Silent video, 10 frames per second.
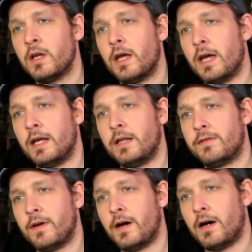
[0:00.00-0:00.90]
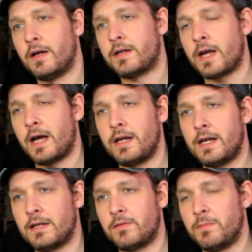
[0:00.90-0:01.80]
And it kind of
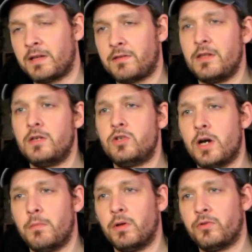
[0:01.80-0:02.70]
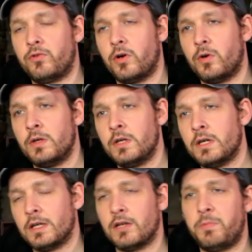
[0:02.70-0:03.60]
gets mixed in the jumble. So
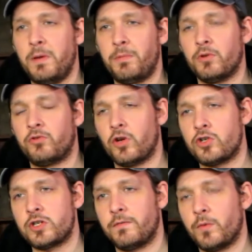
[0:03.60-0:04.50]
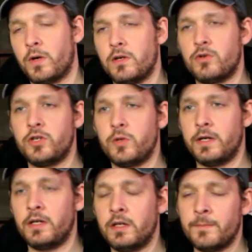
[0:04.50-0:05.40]
unless people are searching for what you're
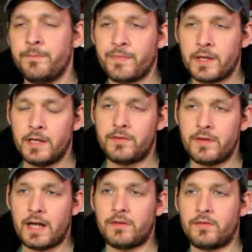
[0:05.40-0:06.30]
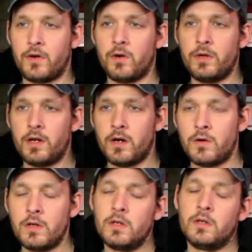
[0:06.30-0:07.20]
doing, it's not so,
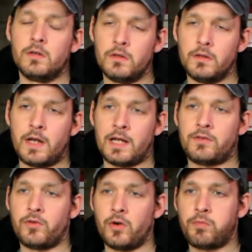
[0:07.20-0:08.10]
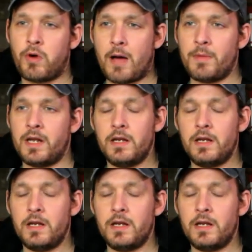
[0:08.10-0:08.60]
not so prominent.